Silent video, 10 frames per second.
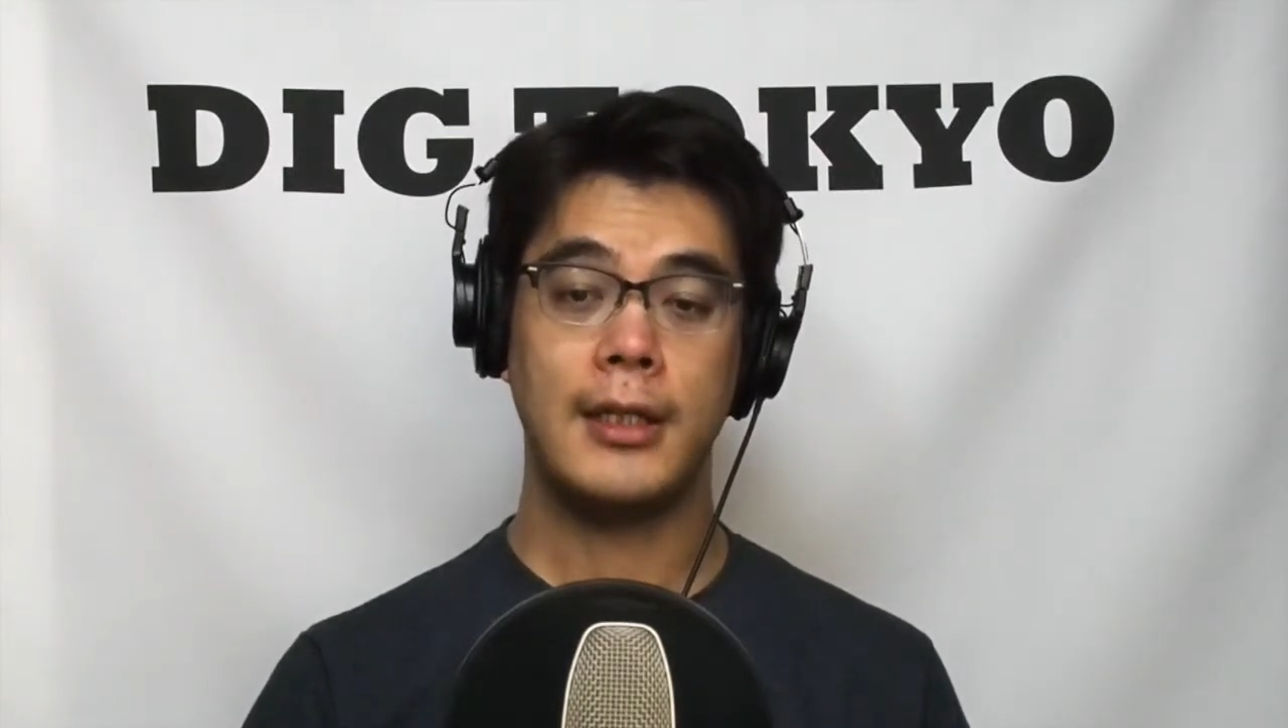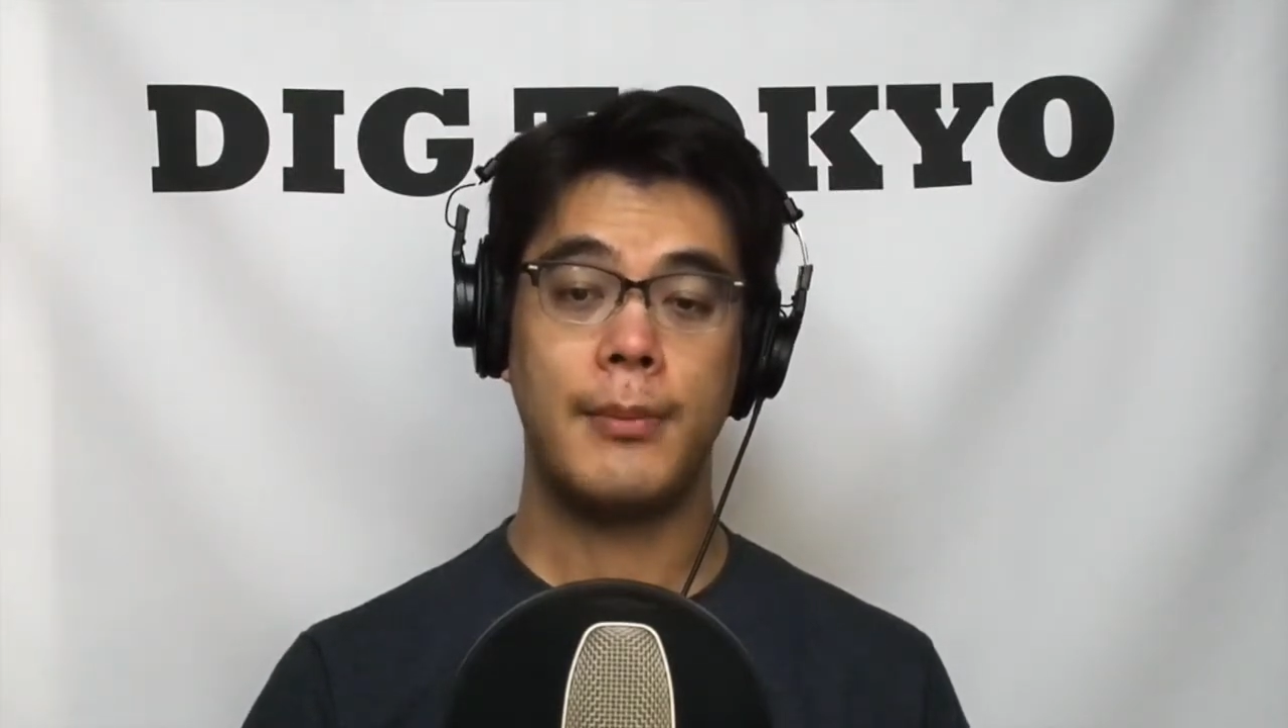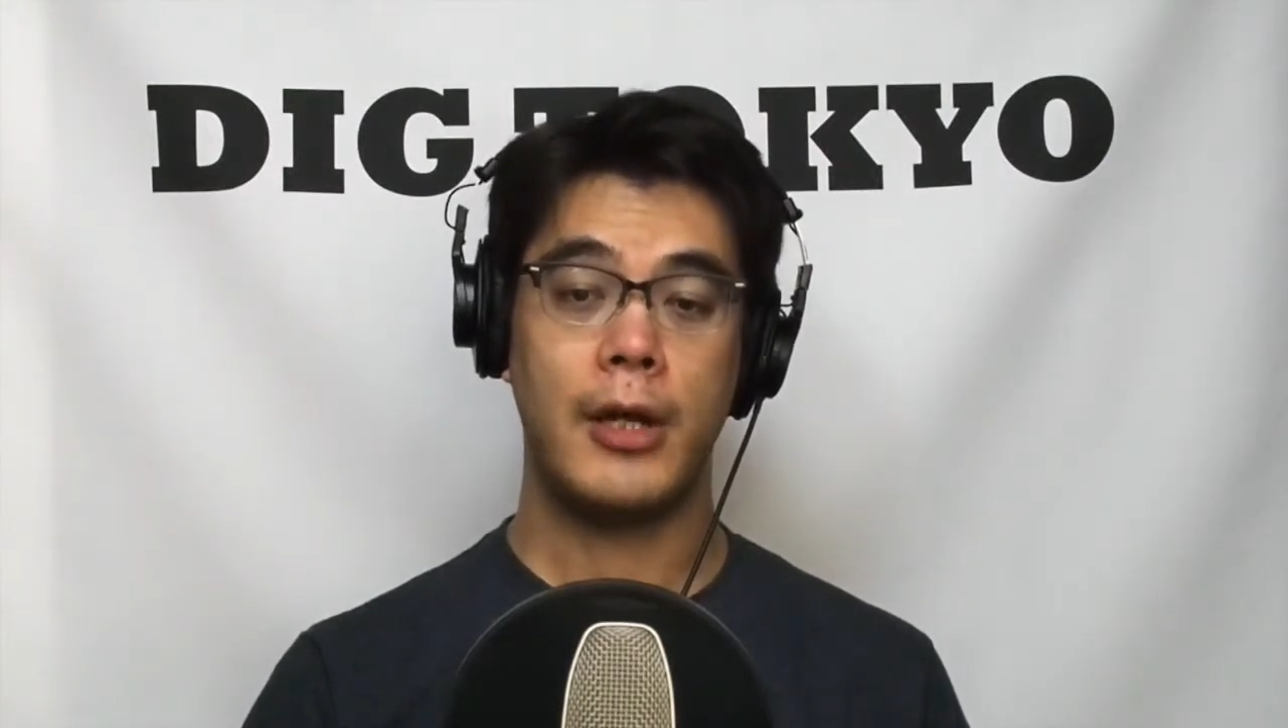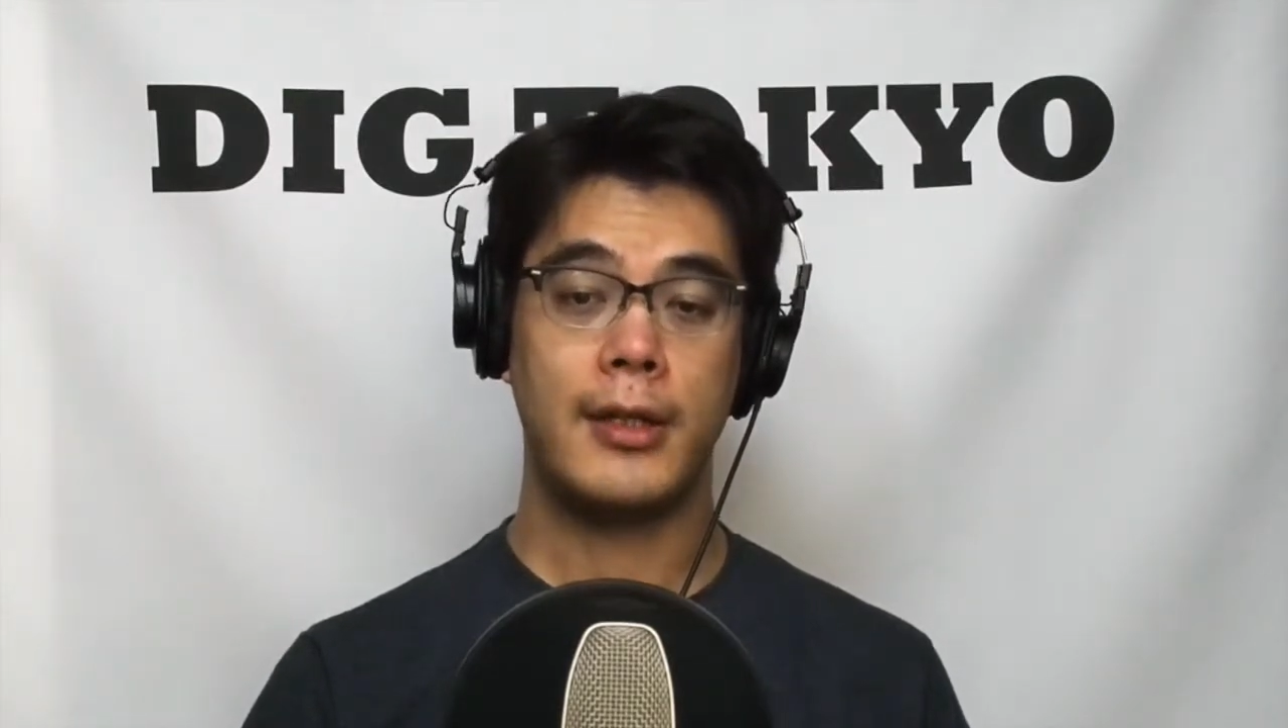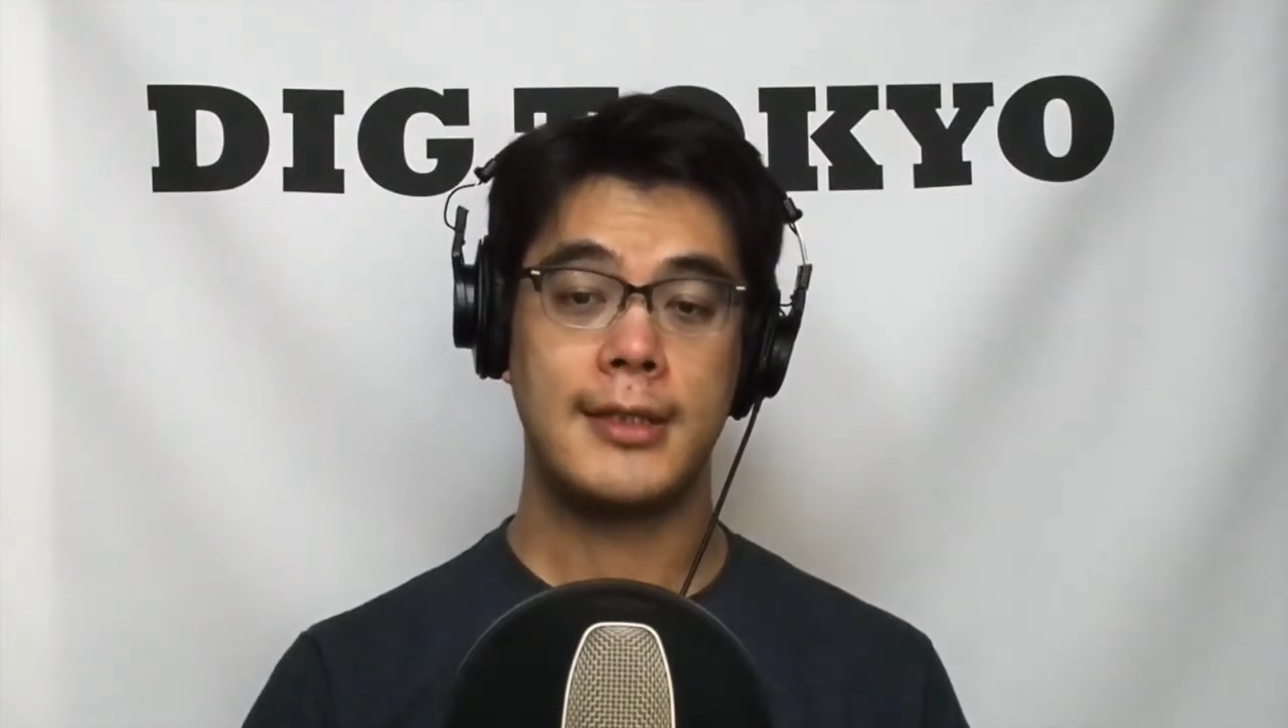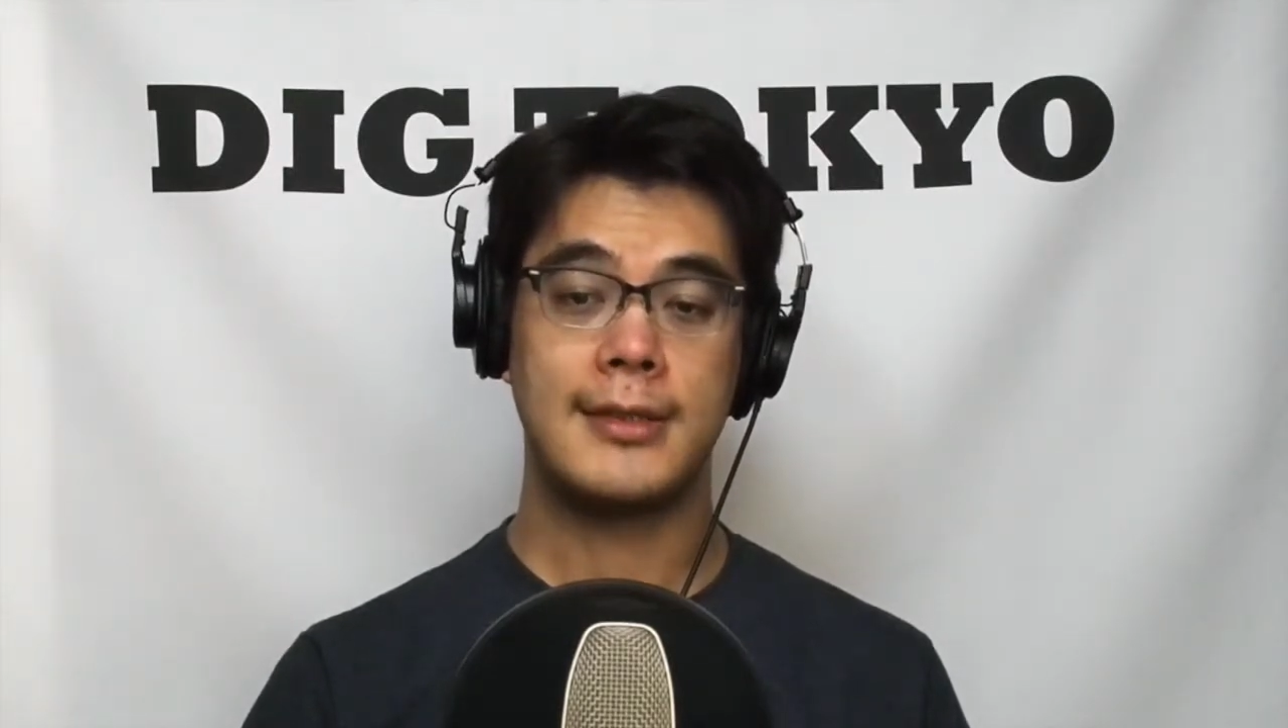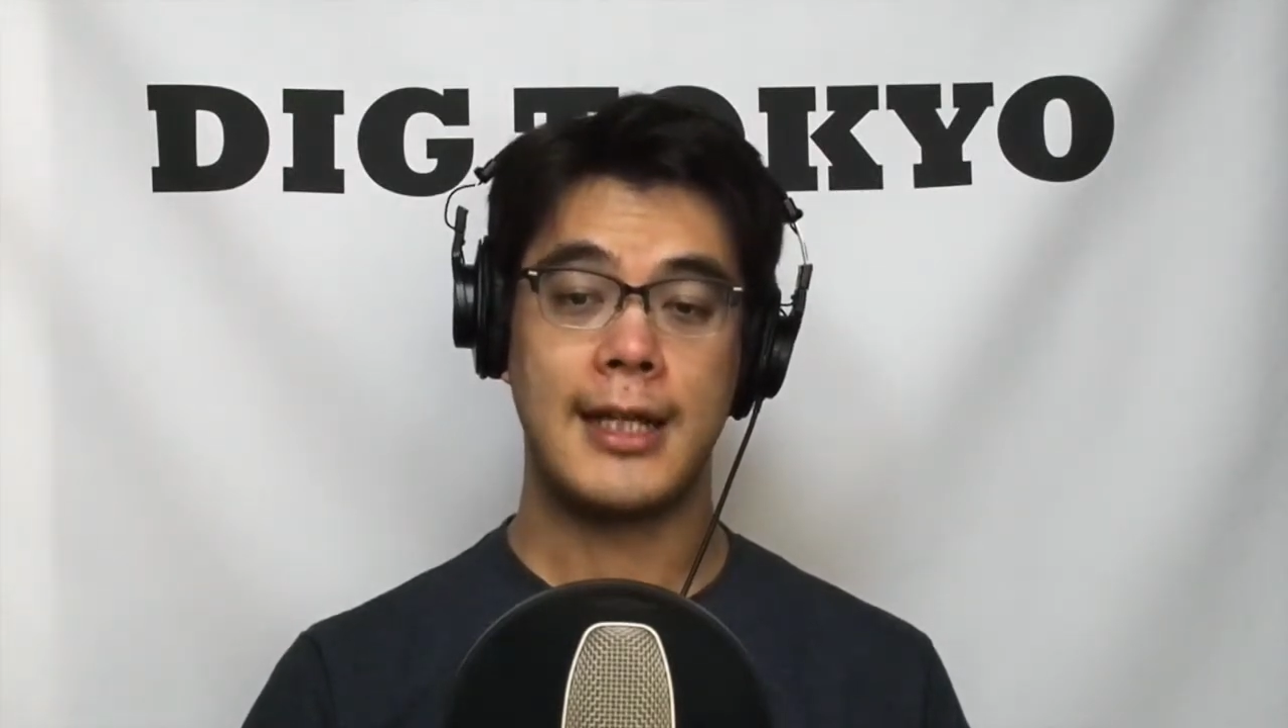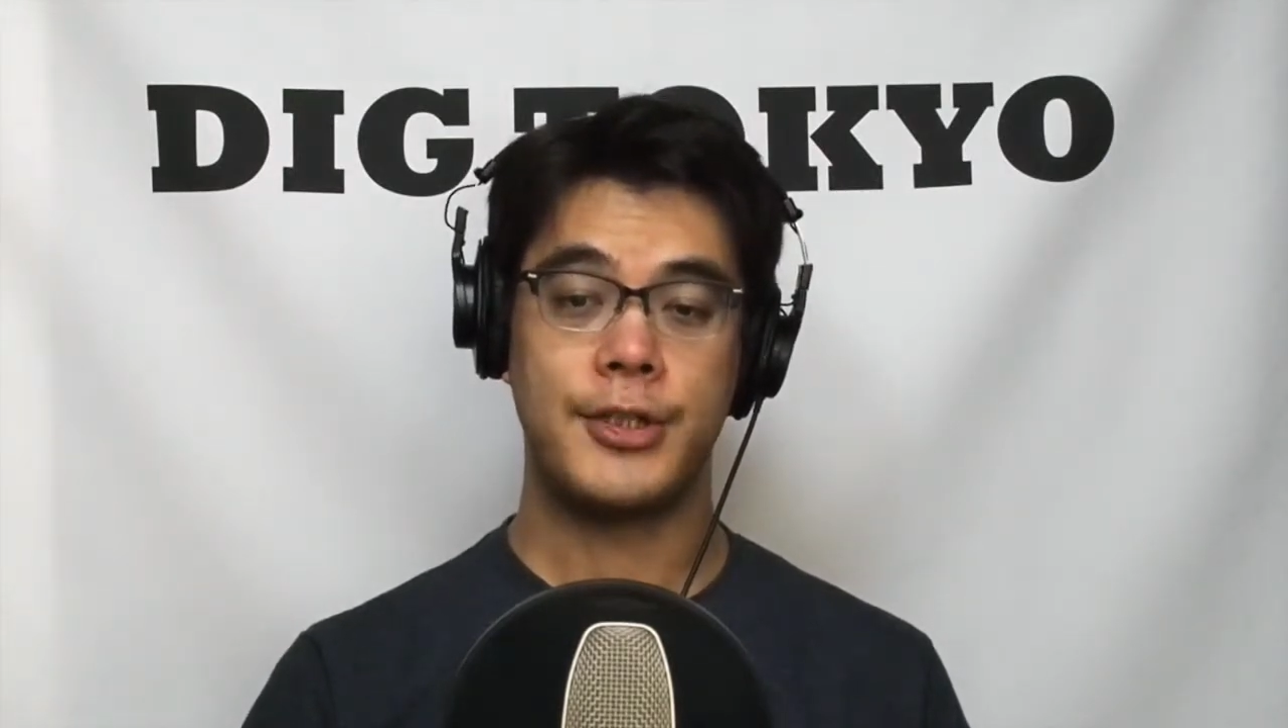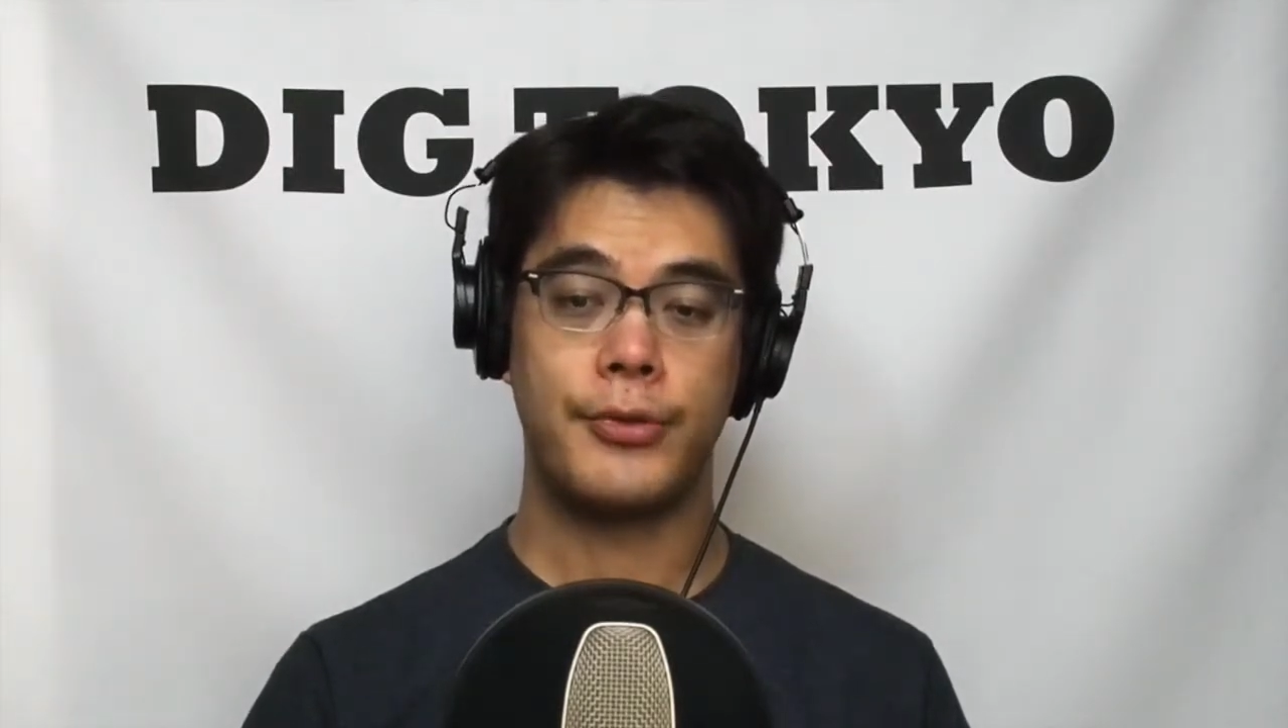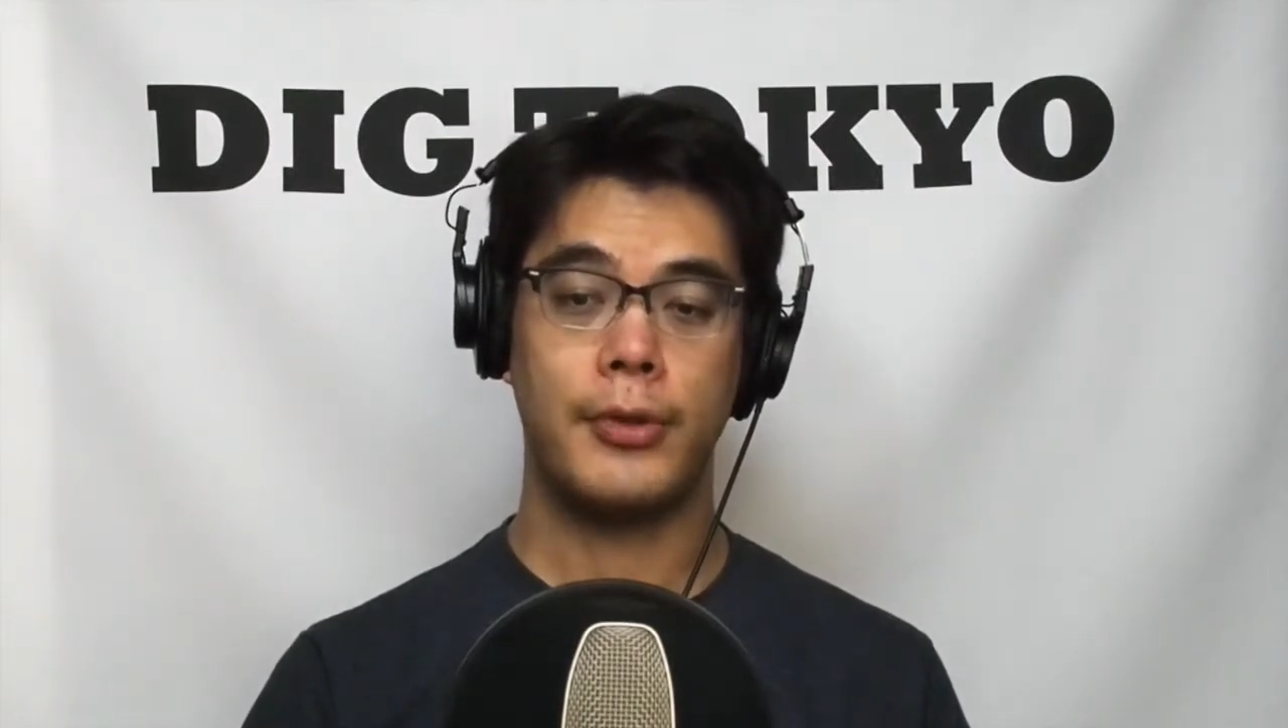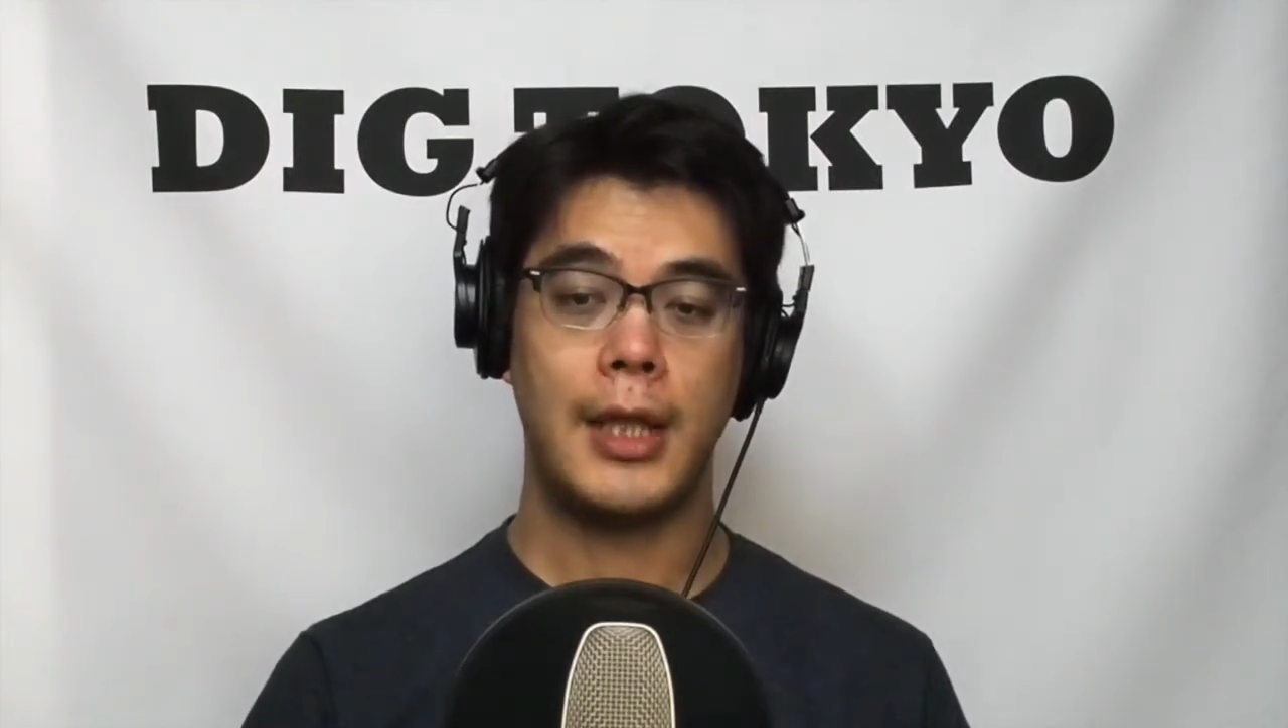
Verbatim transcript: America's natural